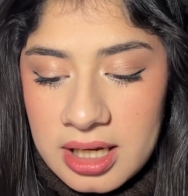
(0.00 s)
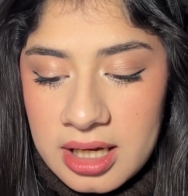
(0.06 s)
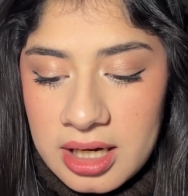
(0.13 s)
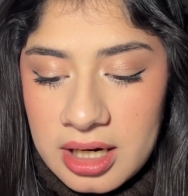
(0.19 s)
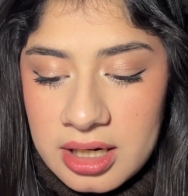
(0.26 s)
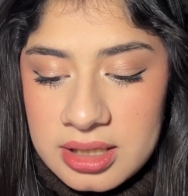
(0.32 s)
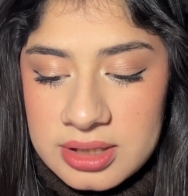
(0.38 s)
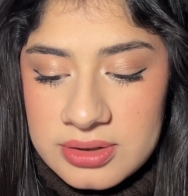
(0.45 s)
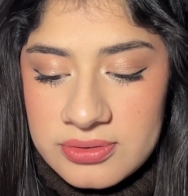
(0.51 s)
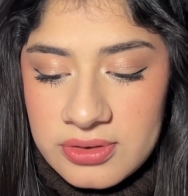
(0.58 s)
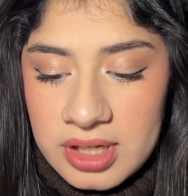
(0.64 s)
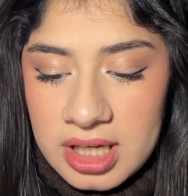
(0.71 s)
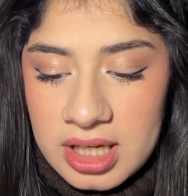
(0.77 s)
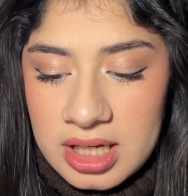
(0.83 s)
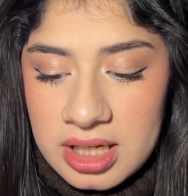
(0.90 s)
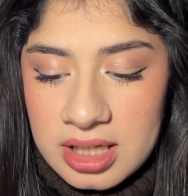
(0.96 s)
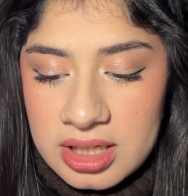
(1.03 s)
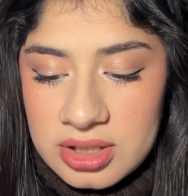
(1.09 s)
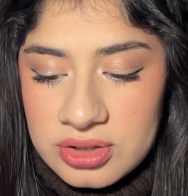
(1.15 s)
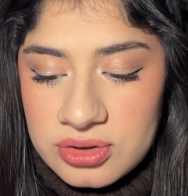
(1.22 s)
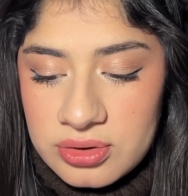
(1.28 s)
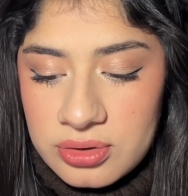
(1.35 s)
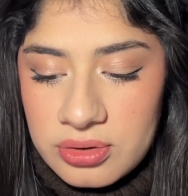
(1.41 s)
Eras fading
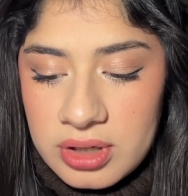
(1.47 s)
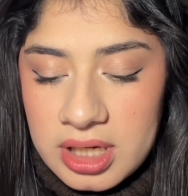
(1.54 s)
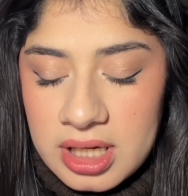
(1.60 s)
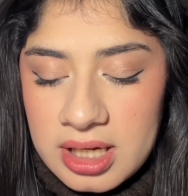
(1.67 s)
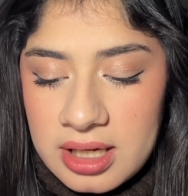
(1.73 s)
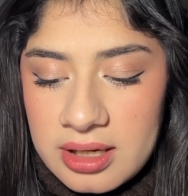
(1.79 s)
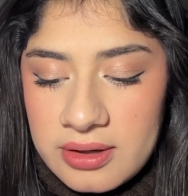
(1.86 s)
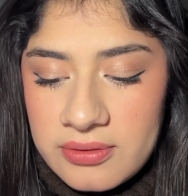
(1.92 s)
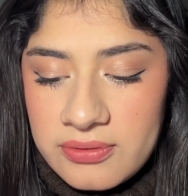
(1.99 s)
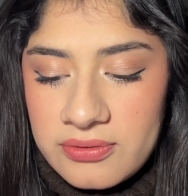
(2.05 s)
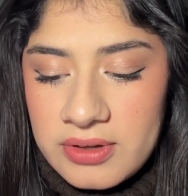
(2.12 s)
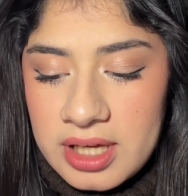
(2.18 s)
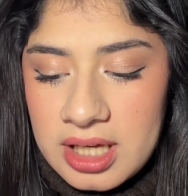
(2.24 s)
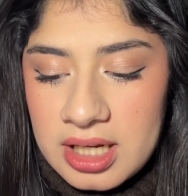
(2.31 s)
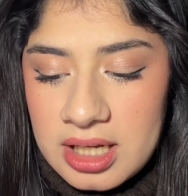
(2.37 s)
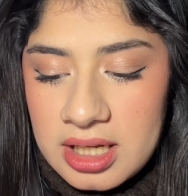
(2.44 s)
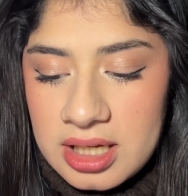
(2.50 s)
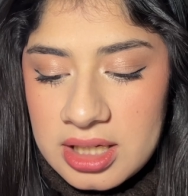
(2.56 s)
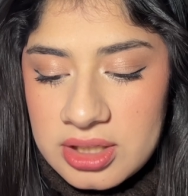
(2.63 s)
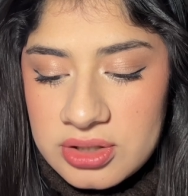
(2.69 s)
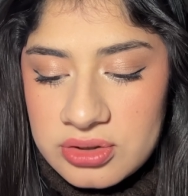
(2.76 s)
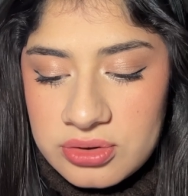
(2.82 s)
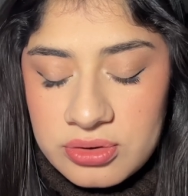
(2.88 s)
into grey, fading
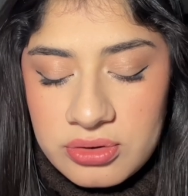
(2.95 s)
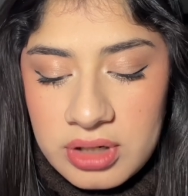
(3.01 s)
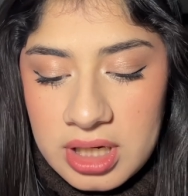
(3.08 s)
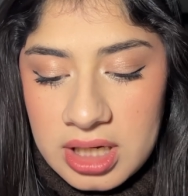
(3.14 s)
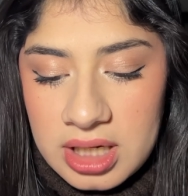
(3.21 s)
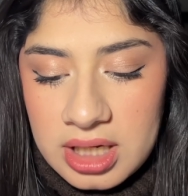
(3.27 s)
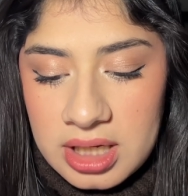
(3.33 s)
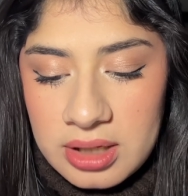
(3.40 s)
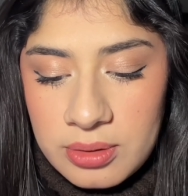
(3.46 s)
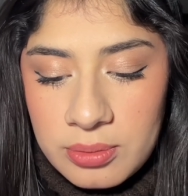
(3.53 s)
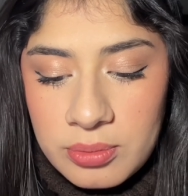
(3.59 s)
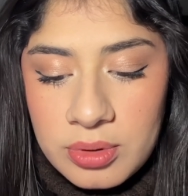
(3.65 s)
into grey.